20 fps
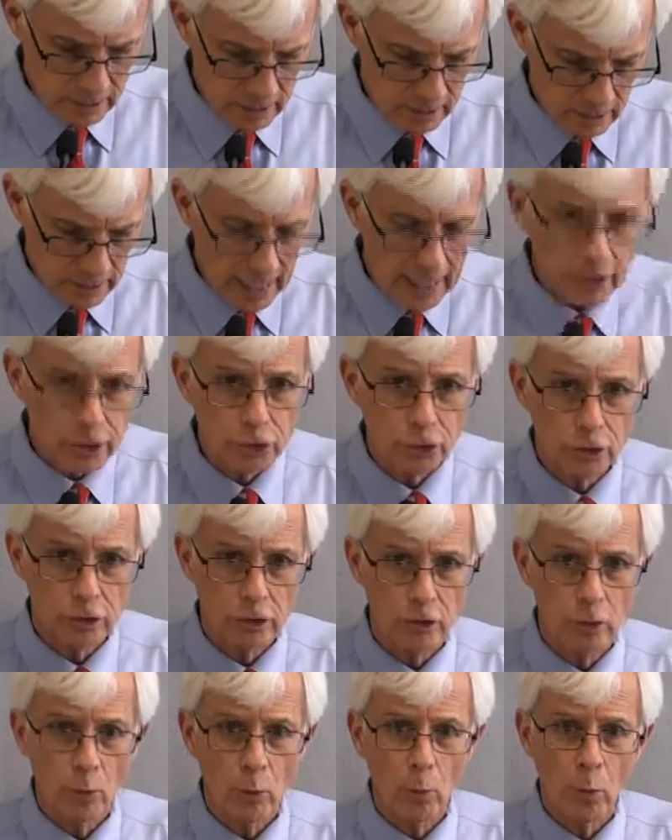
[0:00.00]
lecture.
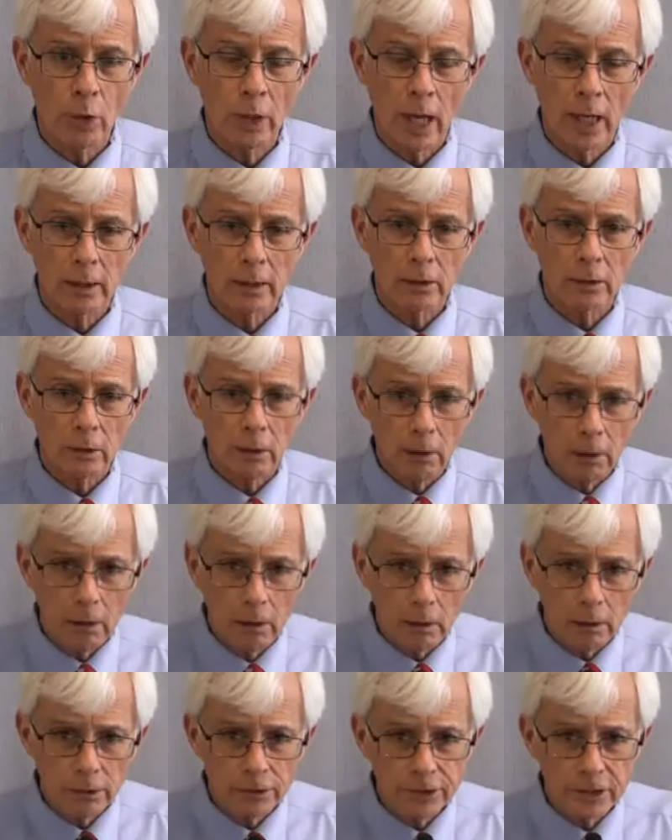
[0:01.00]
We're not
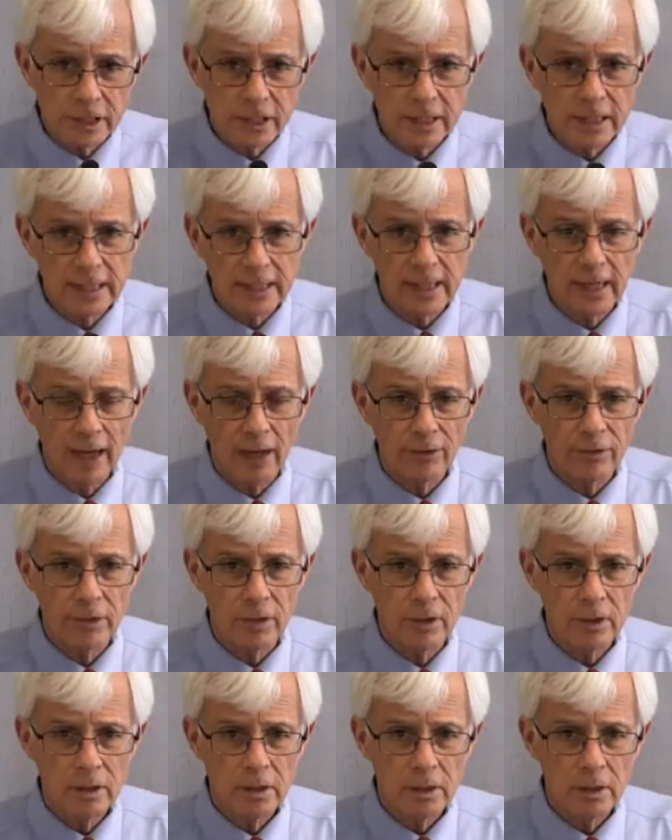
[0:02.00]
called to seek out
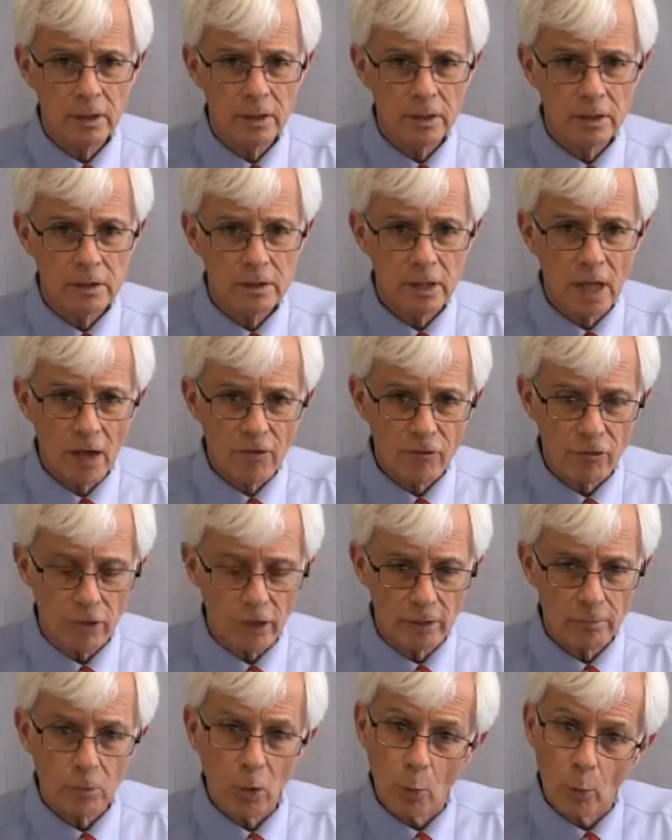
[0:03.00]
suffering,
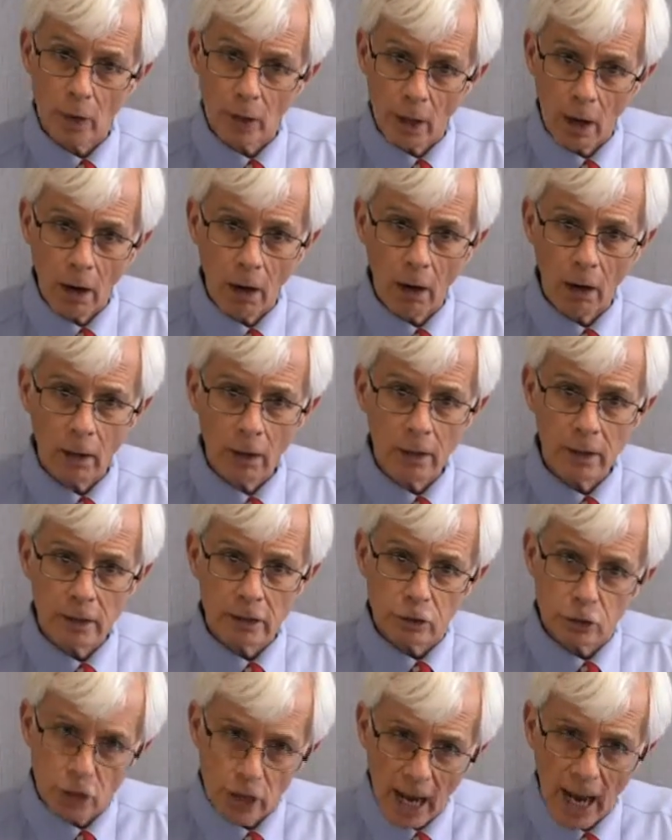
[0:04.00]
but we are
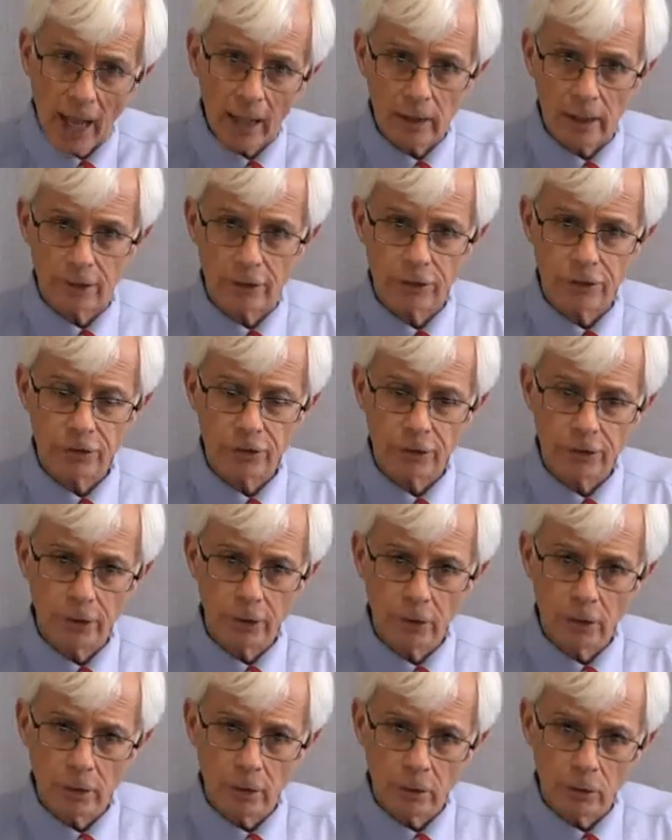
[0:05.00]
challenged
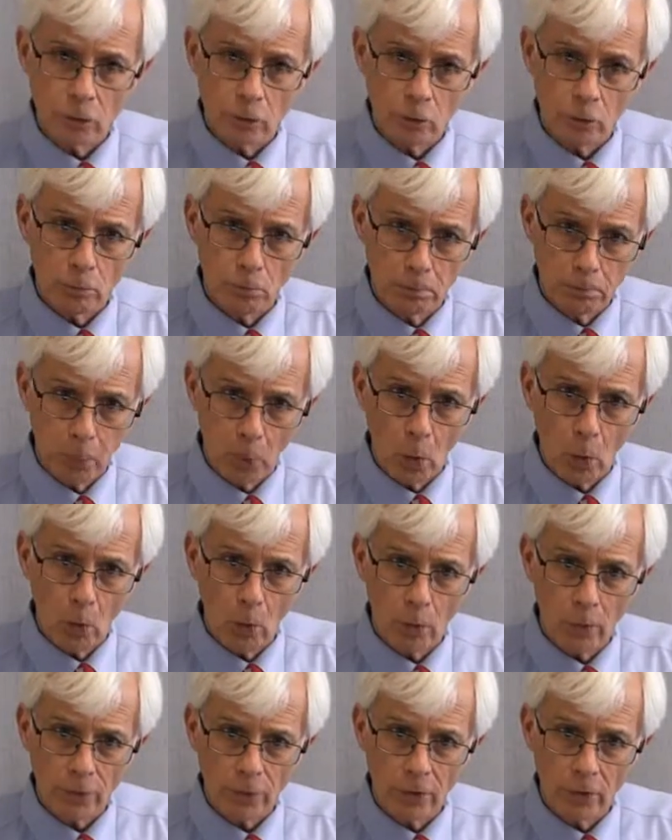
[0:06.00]
to
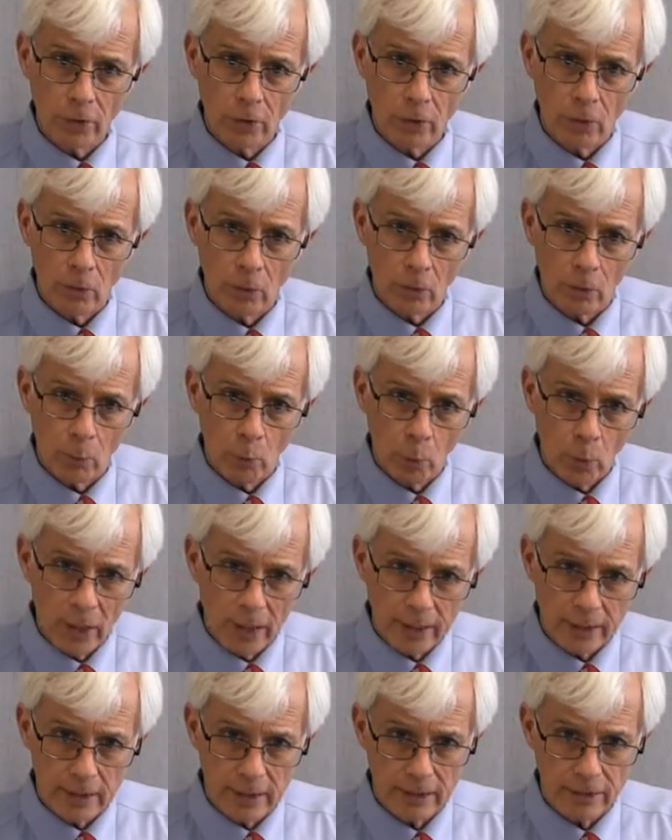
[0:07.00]
bold
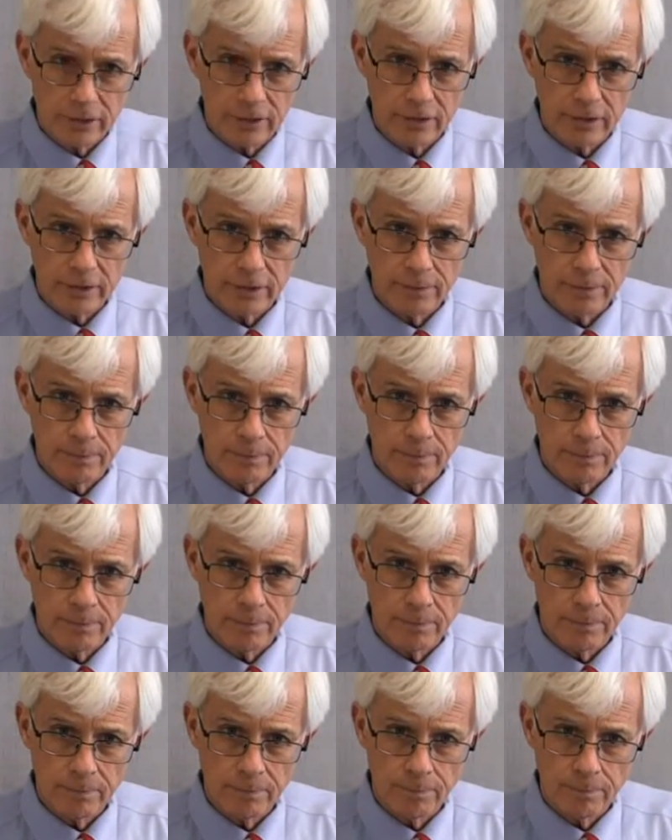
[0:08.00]
witness,
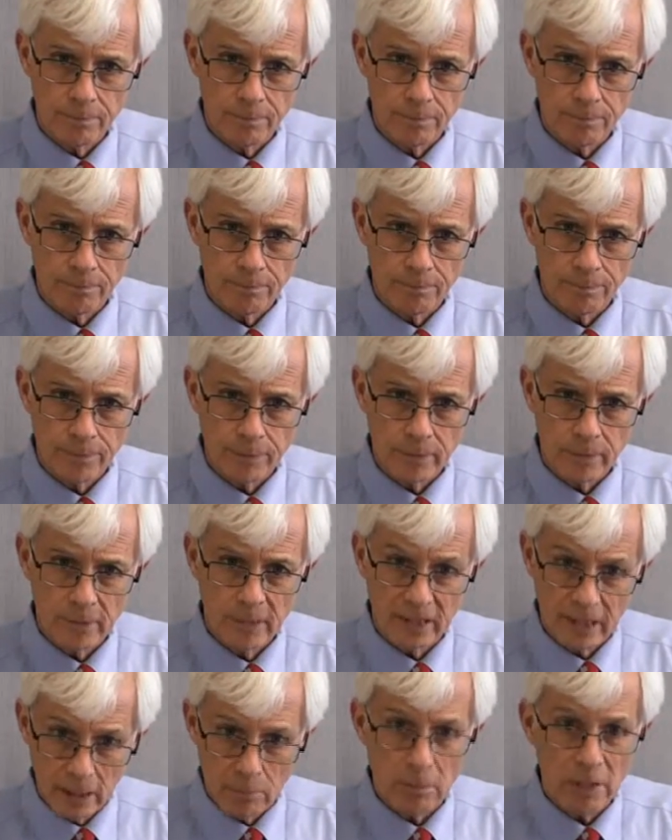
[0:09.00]
and
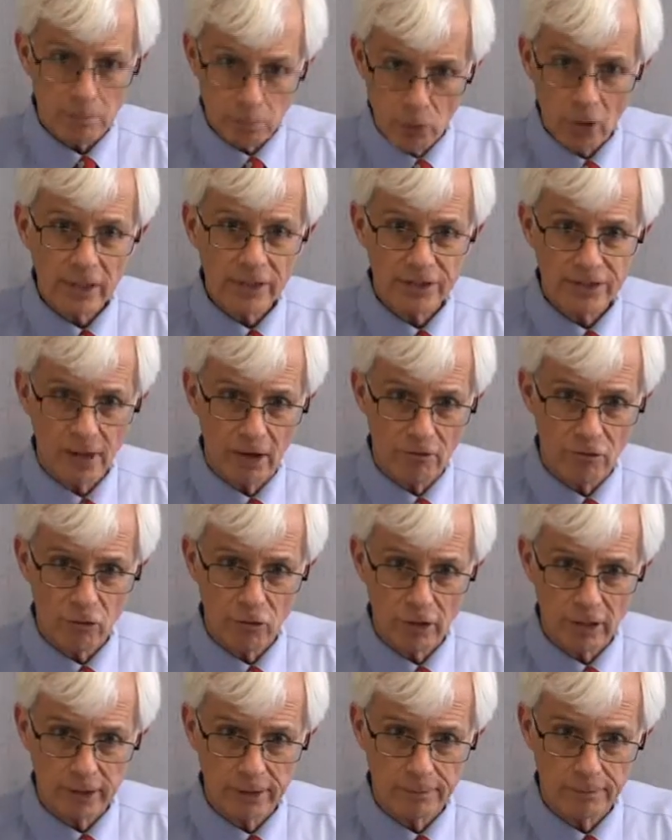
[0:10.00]
that may bring suffering.